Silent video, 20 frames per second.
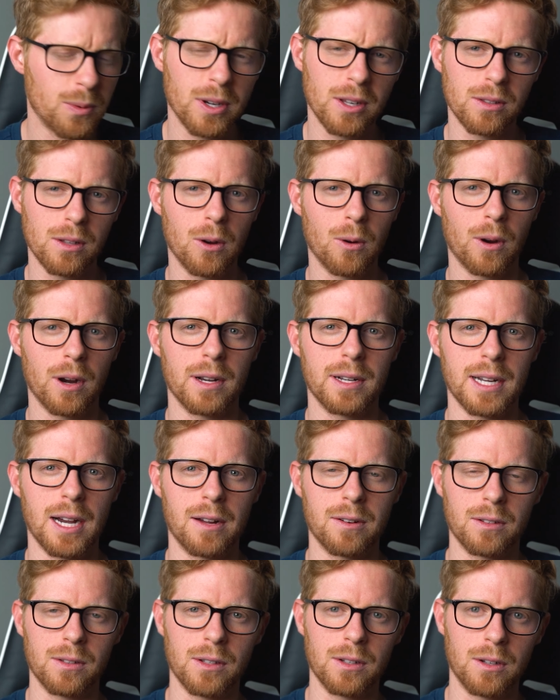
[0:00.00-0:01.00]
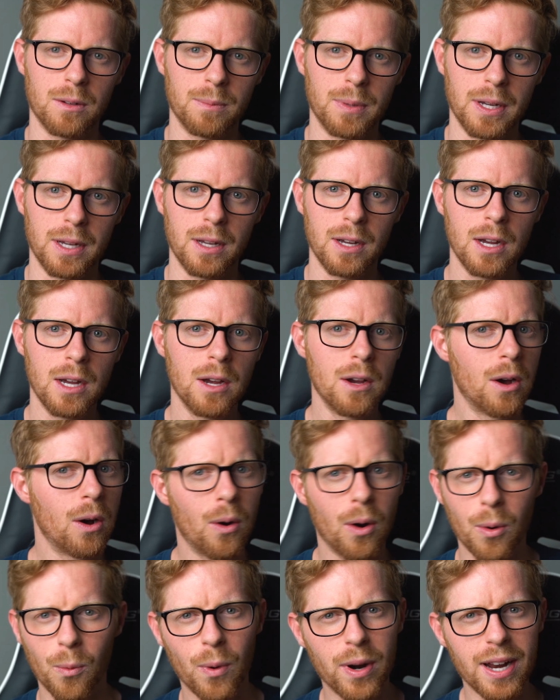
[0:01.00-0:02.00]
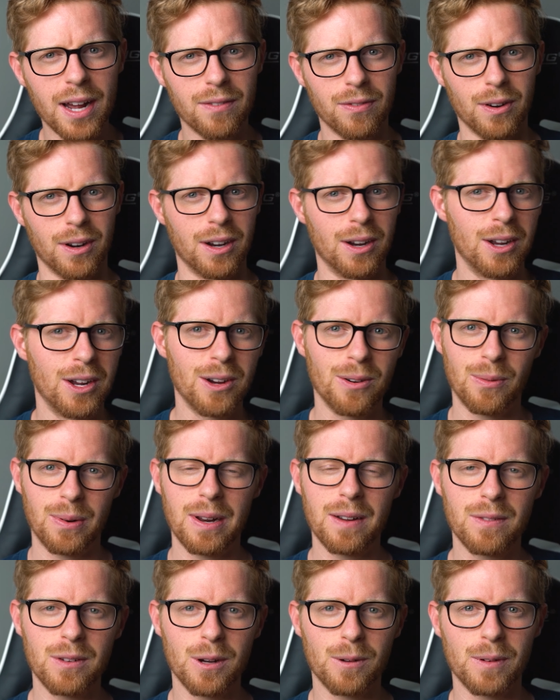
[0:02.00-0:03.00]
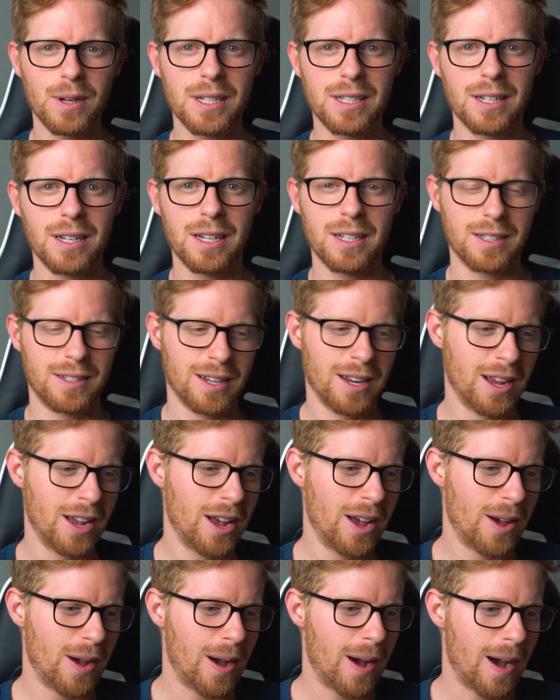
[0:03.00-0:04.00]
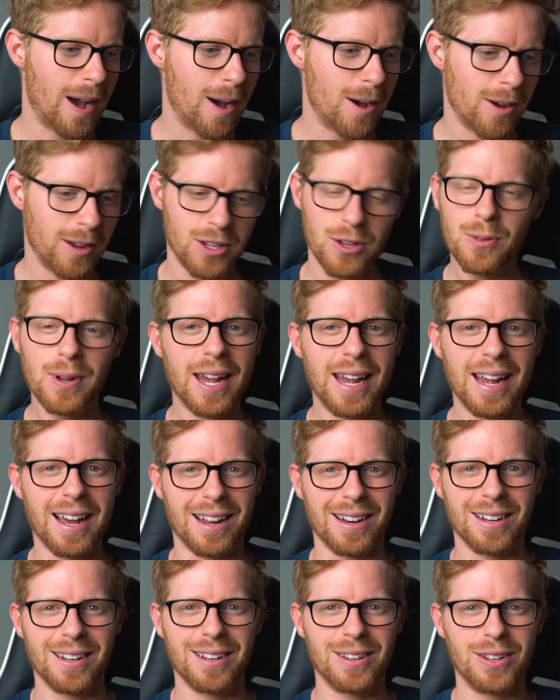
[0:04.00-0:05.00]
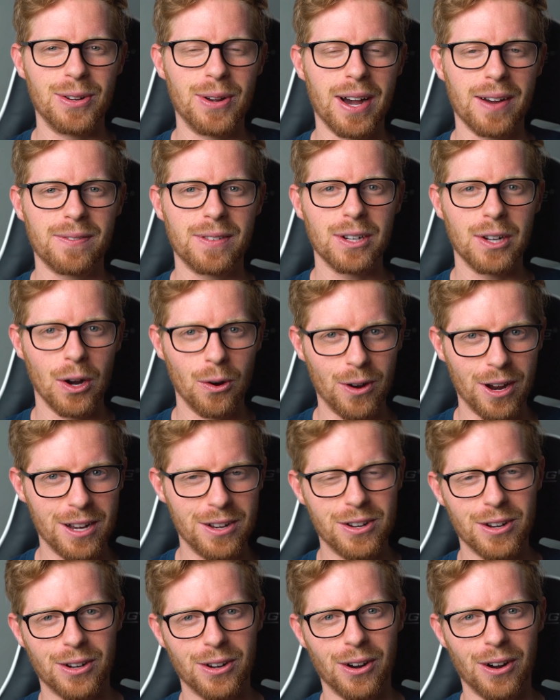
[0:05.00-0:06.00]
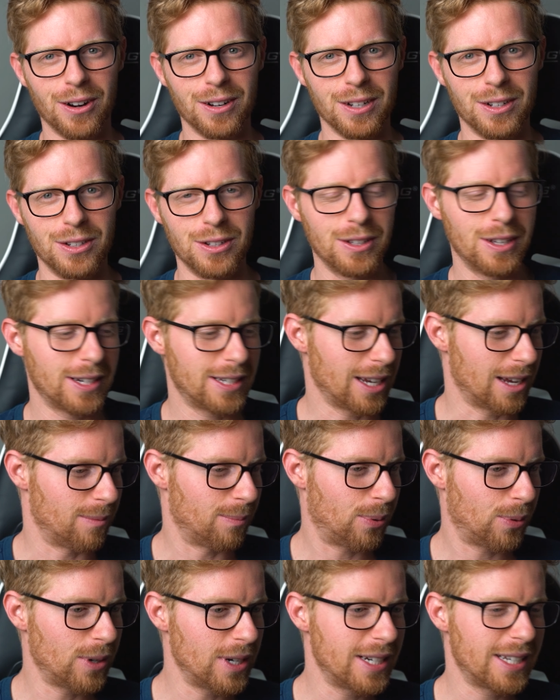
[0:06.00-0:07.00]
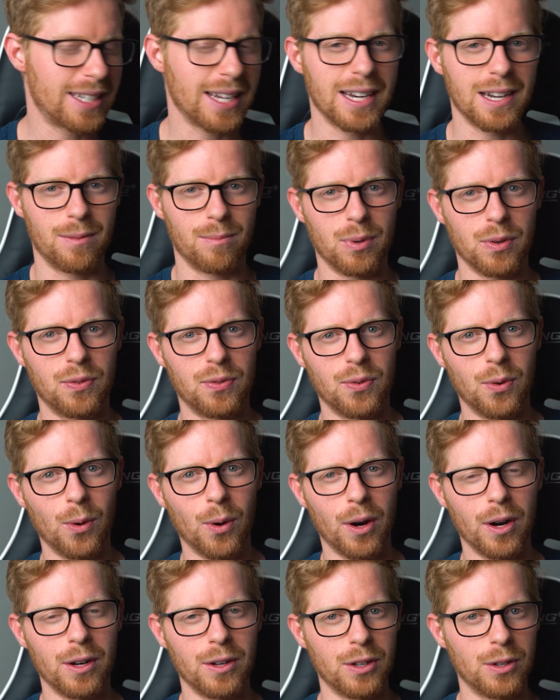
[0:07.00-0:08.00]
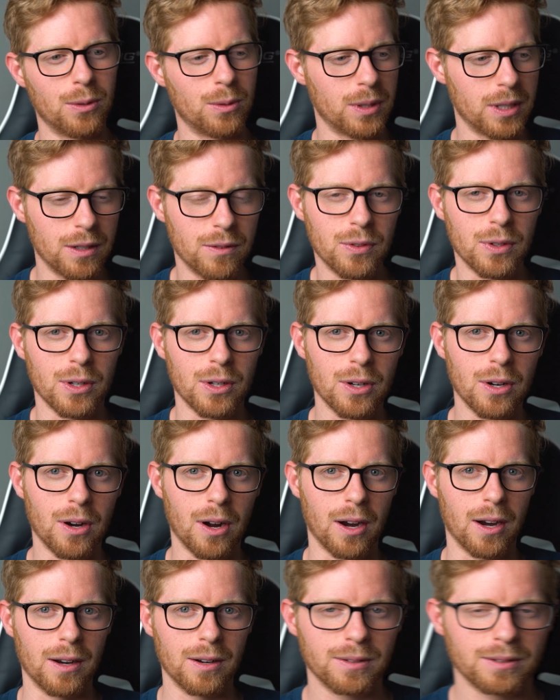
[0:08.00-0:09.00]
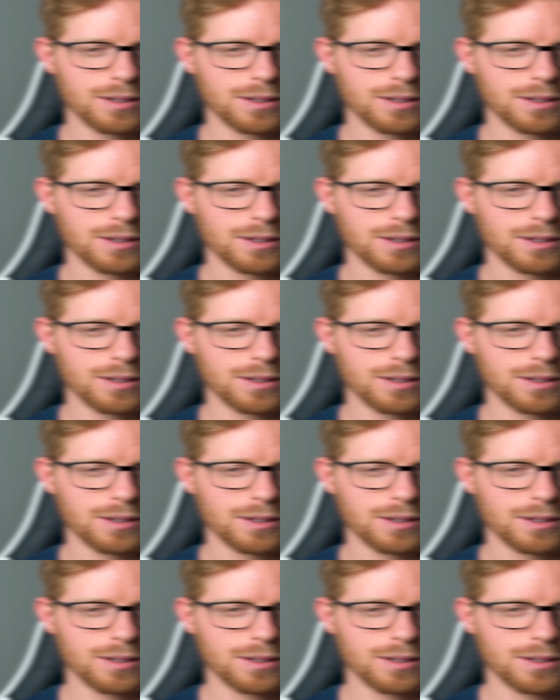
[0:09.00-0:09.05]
want to lower it down a little bit, or whatever your reason is, you can't. You have to go in your car to do this and preset it before you leave your car.